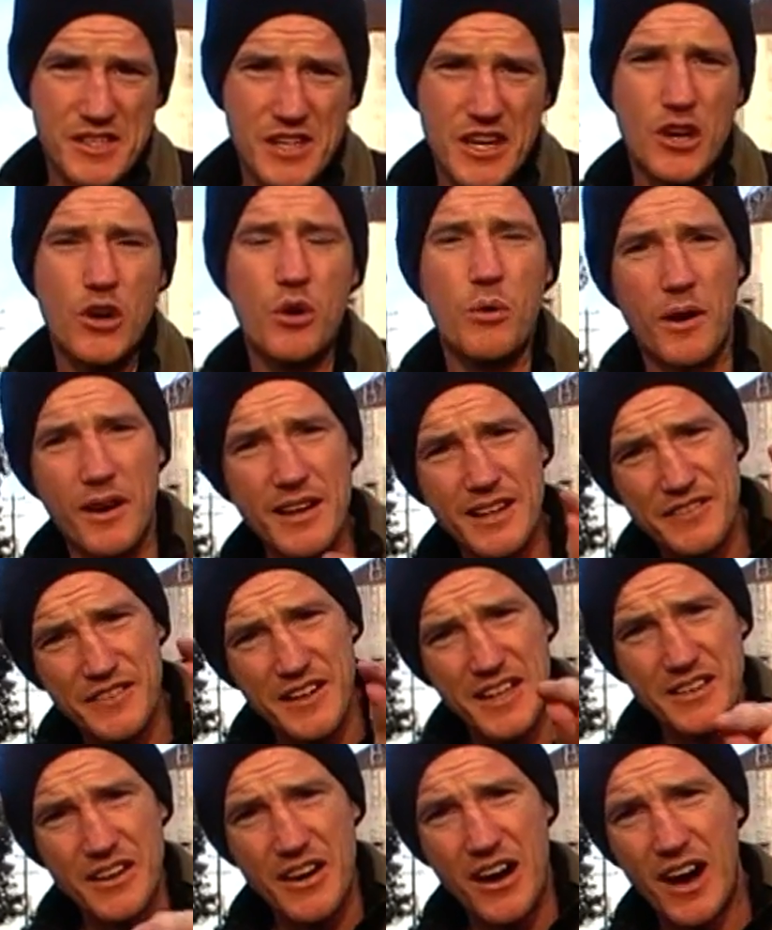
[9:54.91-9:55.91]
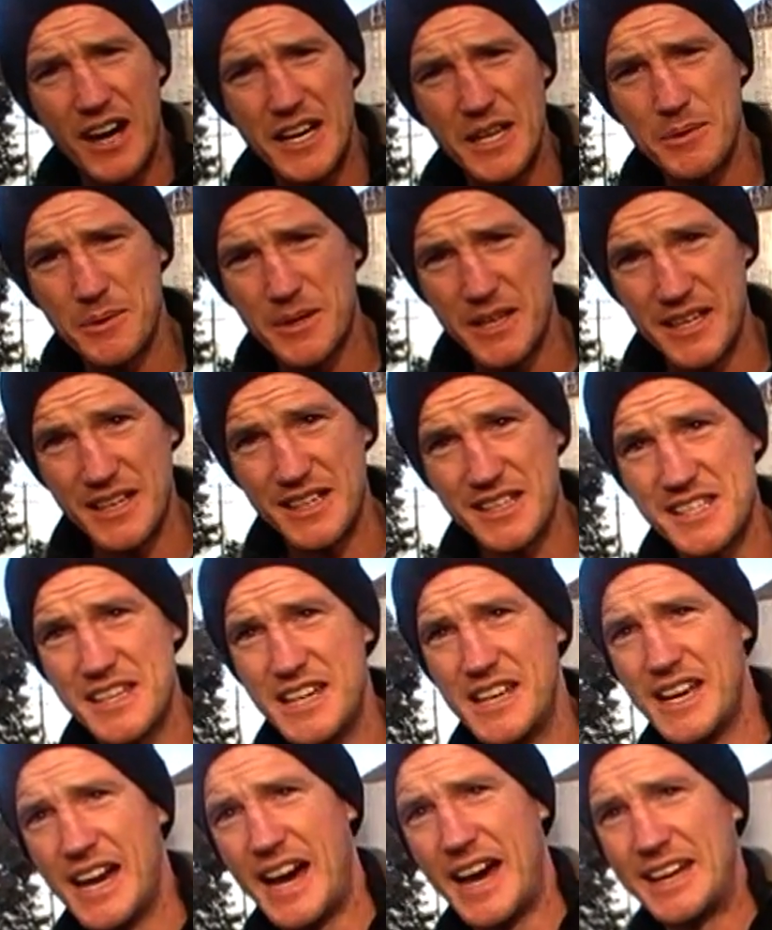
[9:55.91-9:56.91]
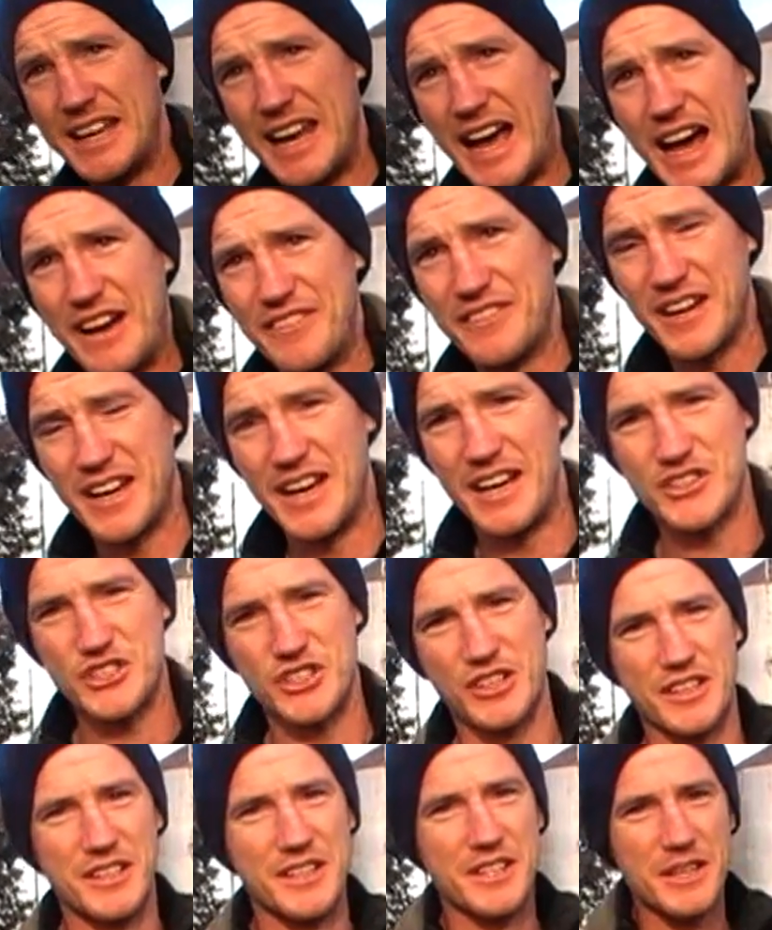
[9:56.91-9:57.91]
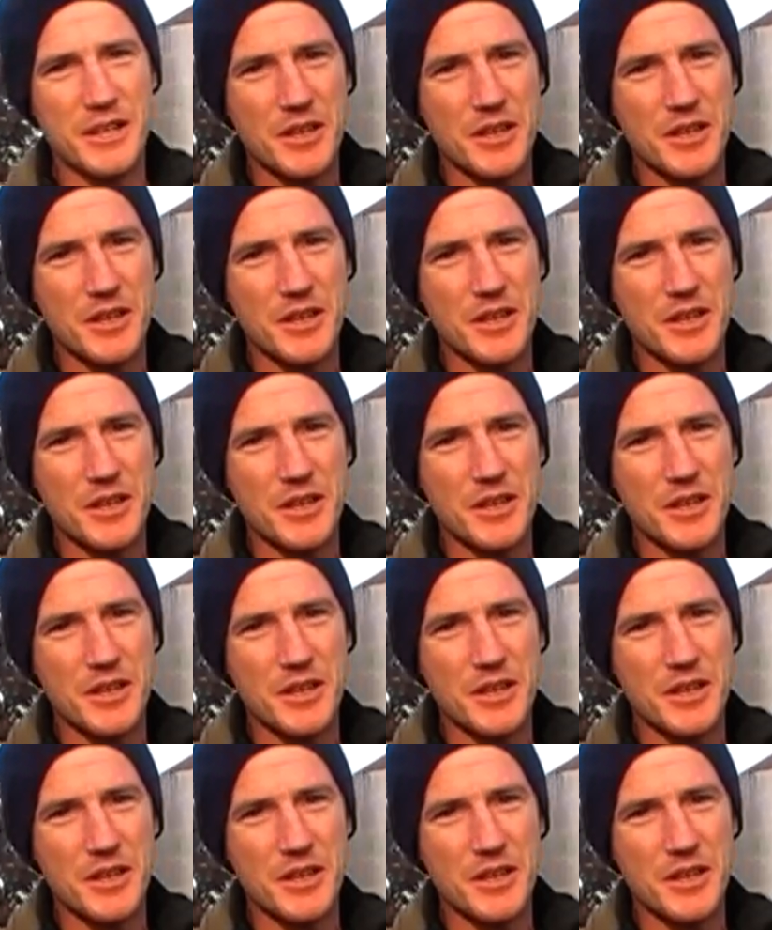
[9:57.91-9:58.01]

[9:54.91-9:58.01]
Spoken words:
who are living in the Hollywood Hills and laughing at you.